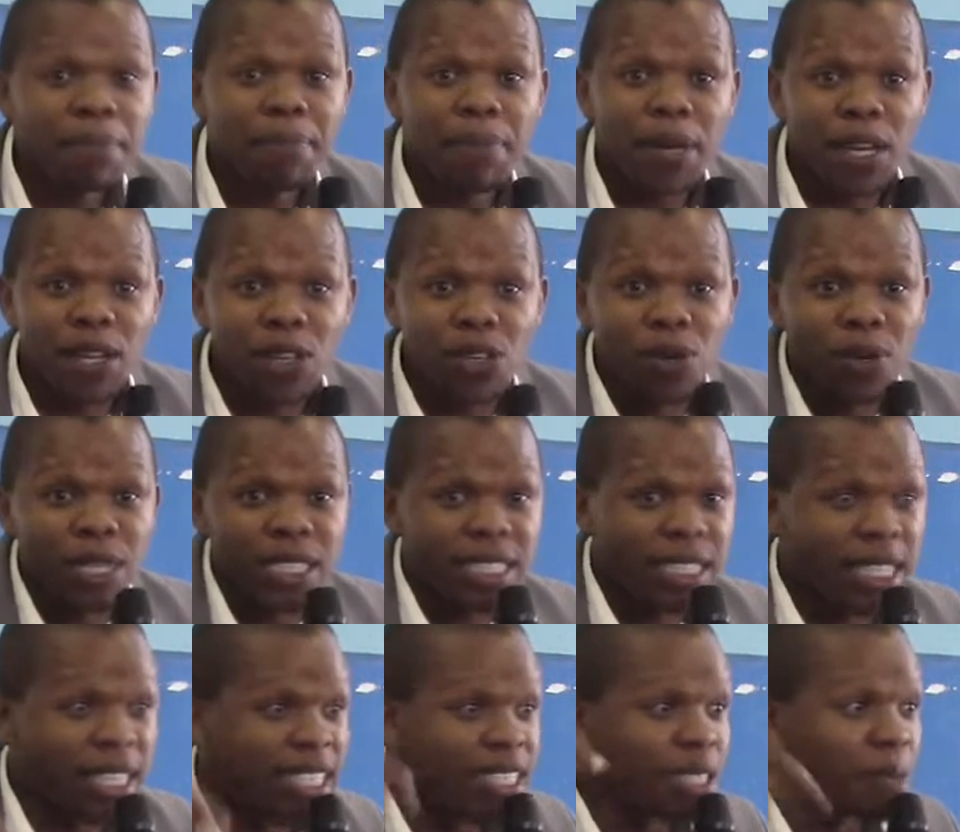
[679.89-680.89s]
Penny was
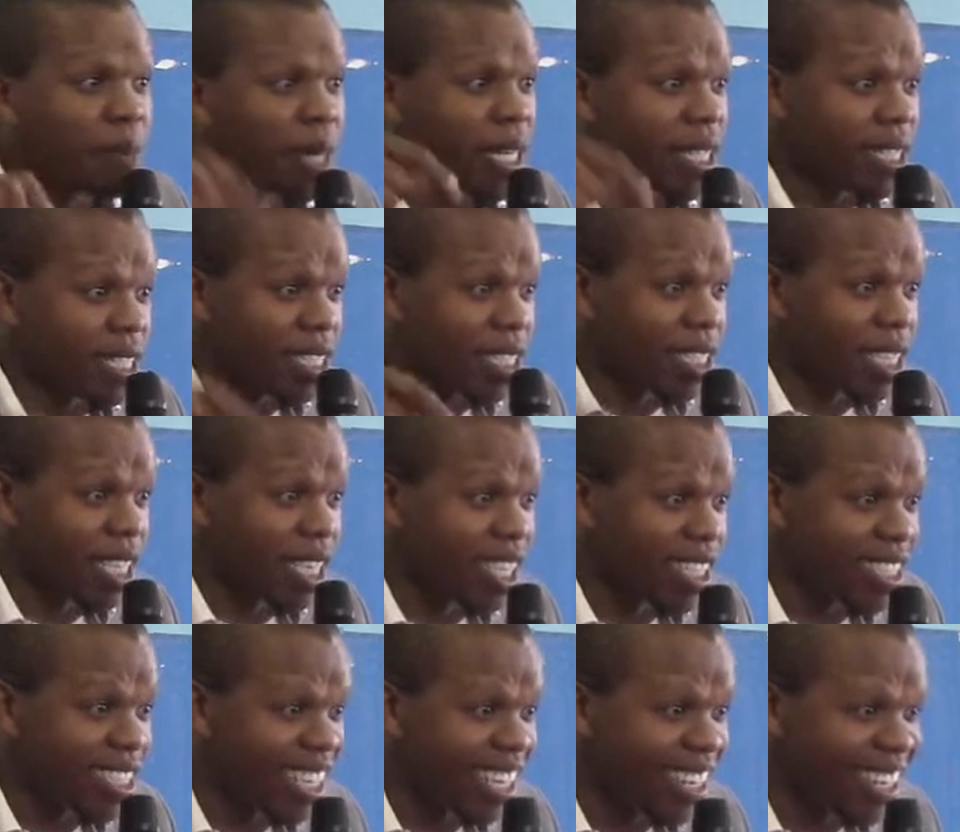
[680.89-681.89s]
raised by this
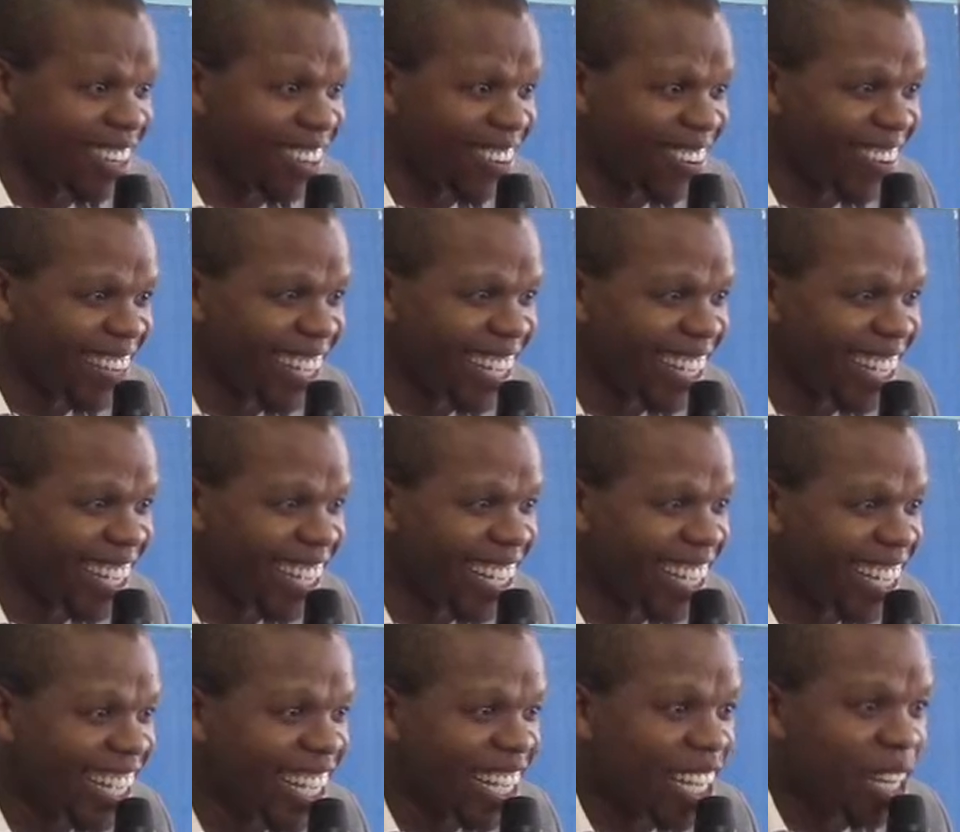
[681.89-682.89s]
church. Hallelujah.
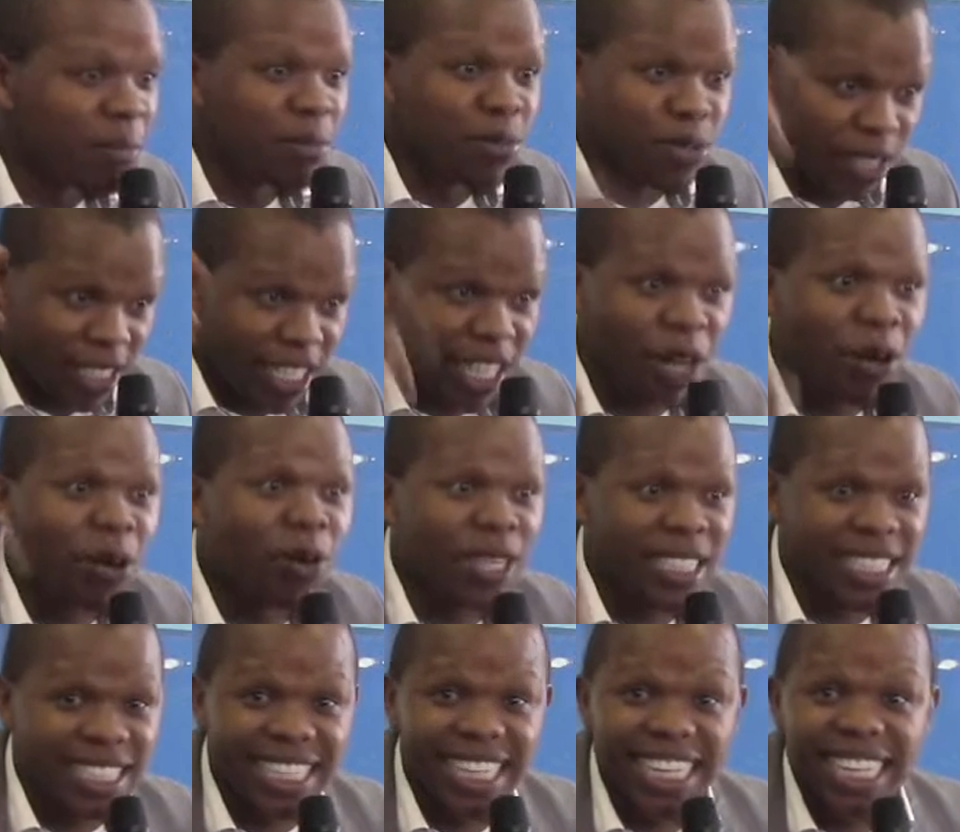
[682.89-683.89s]
Mutel
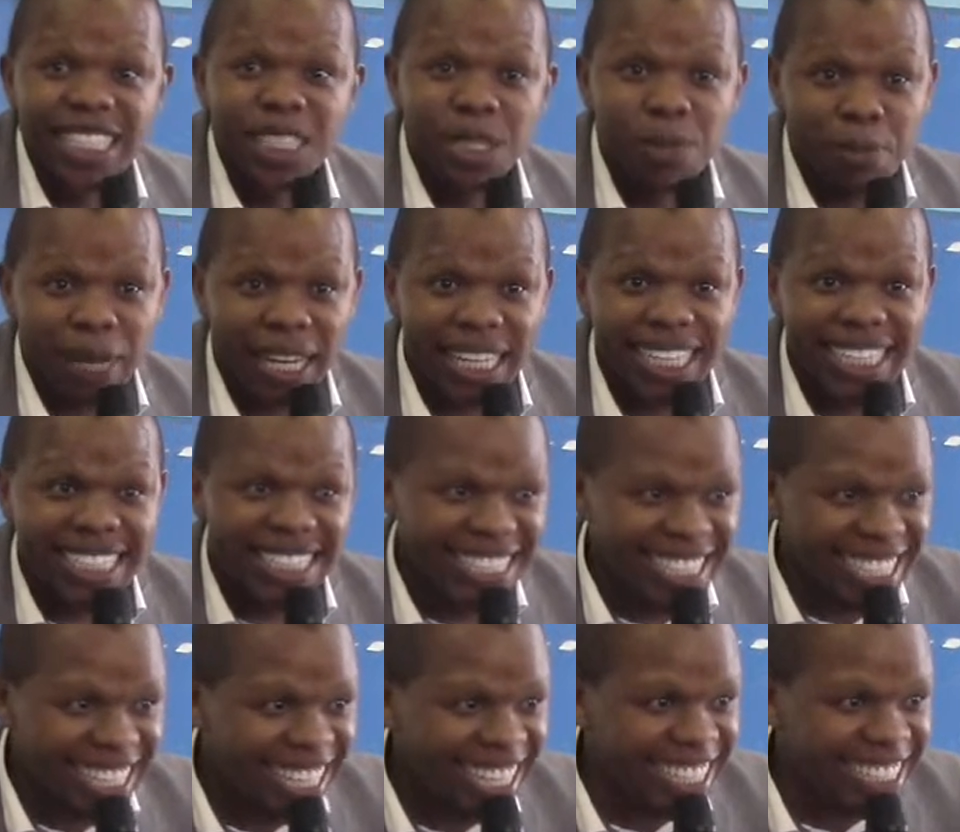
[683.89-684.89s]
was raised by this
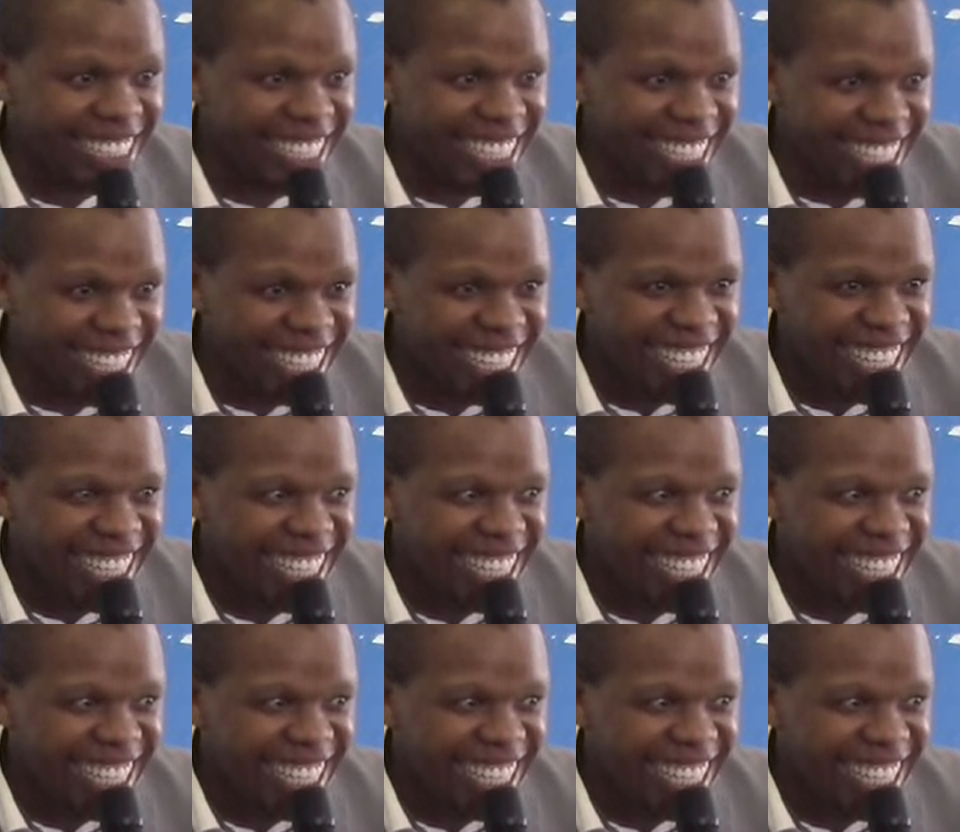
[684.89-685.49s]
church. Eh?